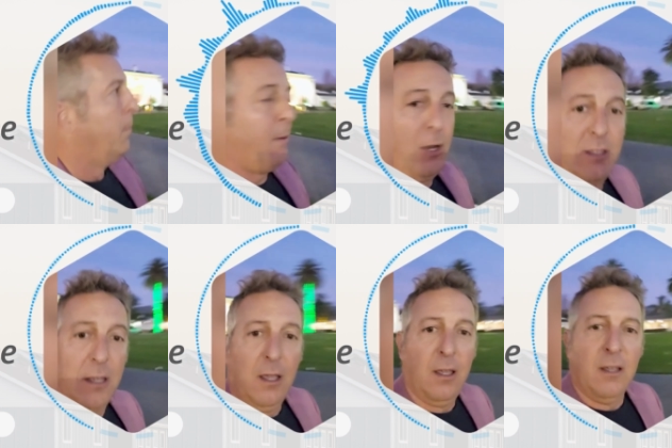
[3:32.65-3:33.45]
Remember, it's
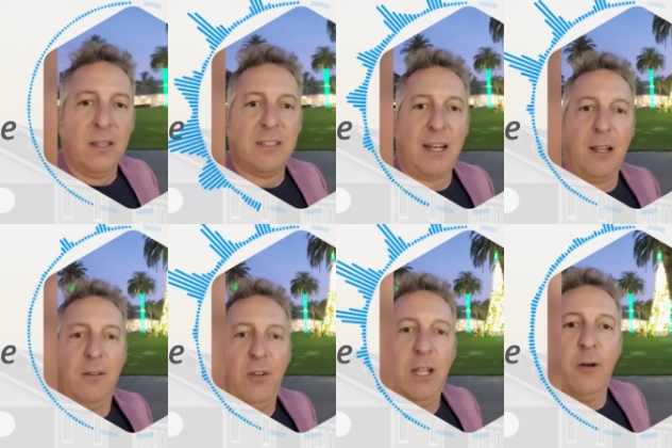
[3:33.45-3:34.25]
it's not a
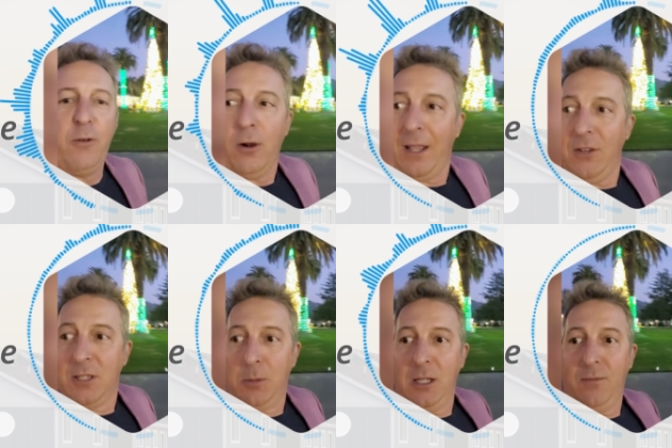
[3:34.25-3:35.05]
good video if I don't give you
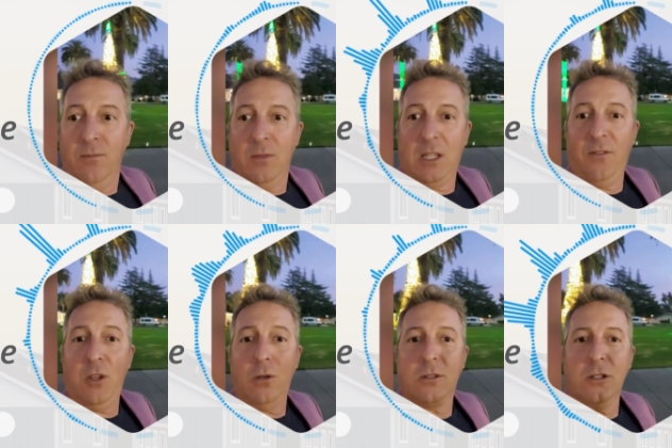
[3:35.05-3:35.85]
some good good
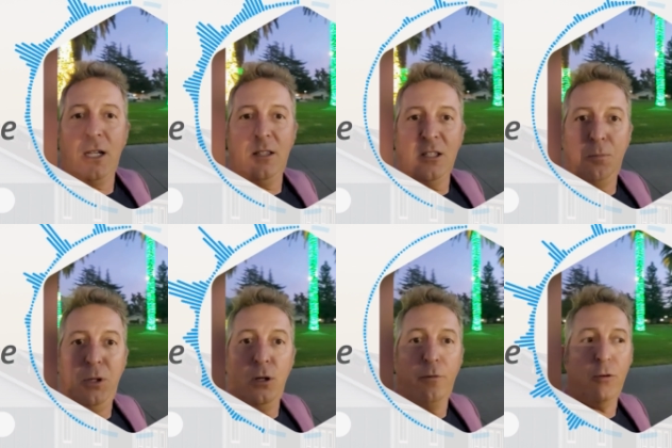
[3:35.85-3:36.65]
views. Look at this
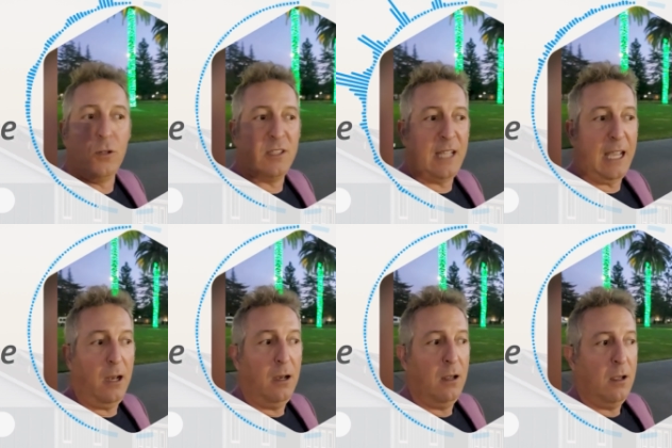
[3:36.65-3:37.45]
beautiful estate.